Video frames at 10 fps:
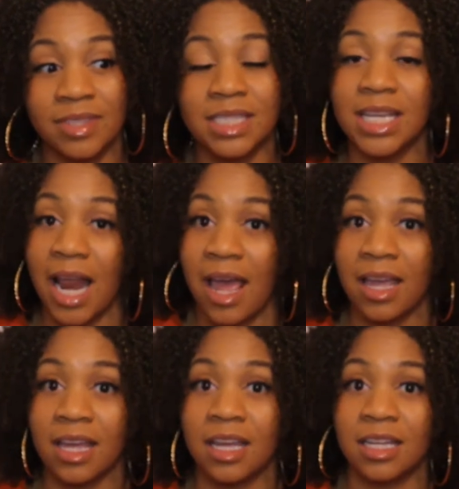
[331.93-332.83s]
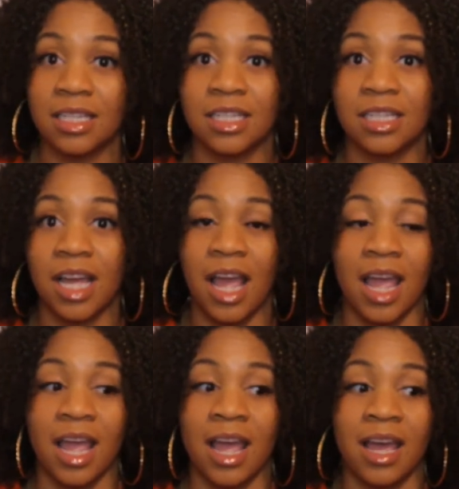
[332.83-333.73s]
today,
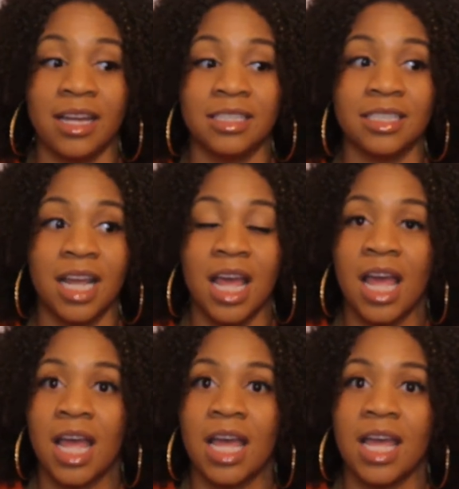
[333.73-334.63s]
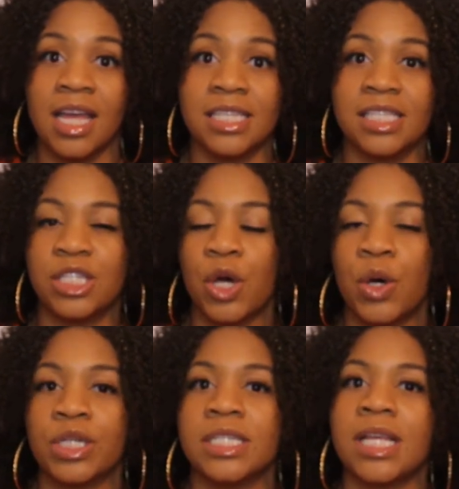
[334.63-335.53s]
and it's
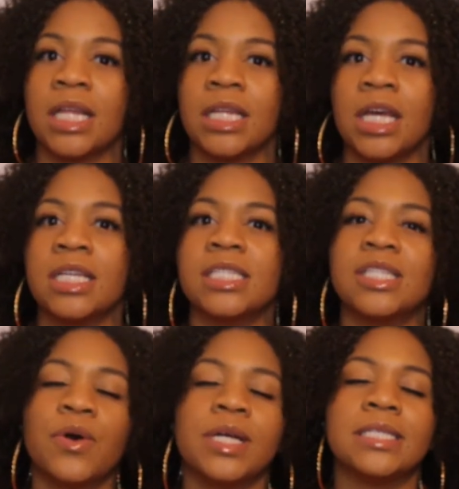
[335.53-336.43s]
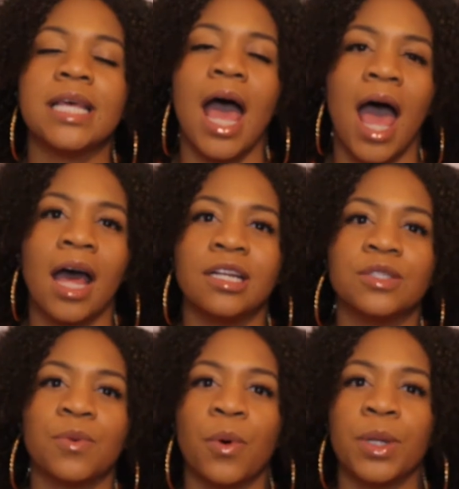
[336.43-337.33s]
still it's still a tad
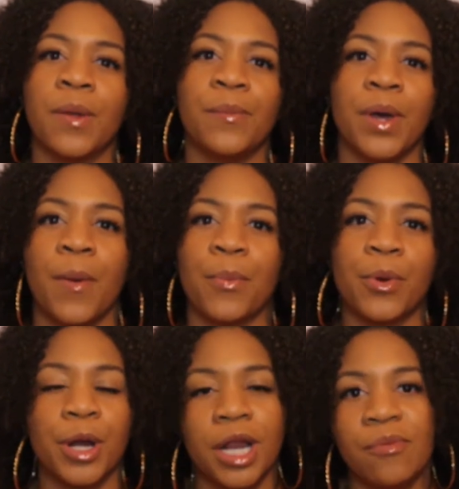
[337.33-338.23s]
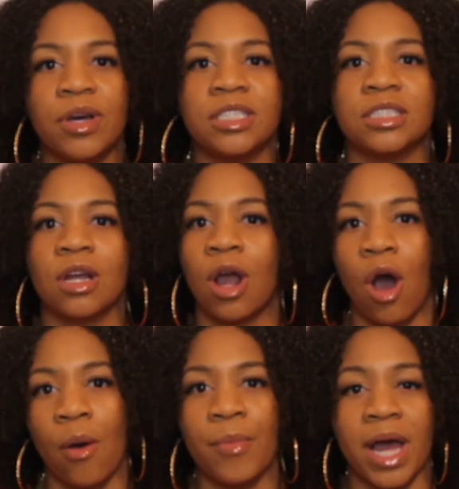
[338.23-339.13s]
swollen, but pretty much
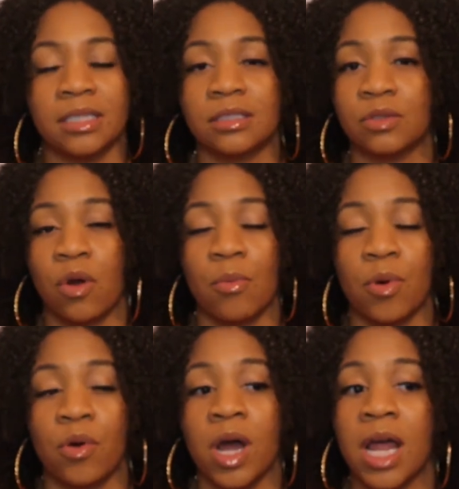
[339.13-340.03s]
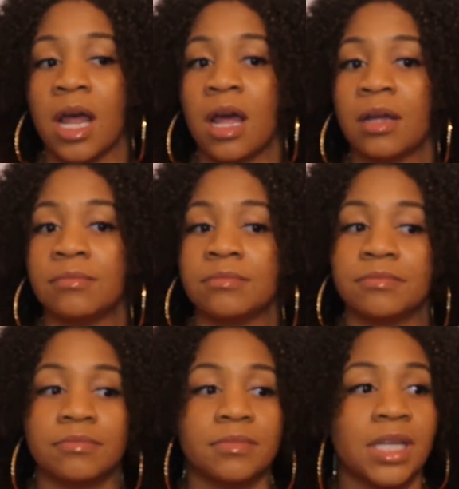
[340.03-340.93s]
gone back to normal.
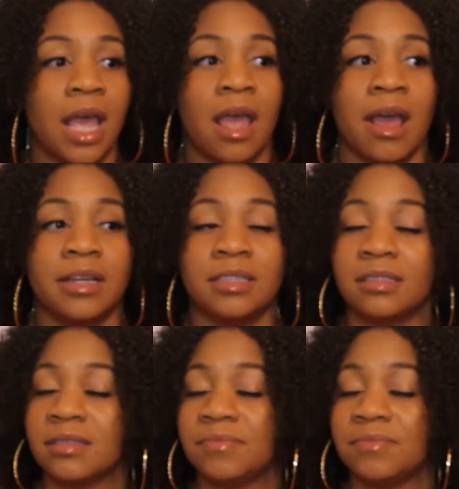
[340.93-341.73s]
And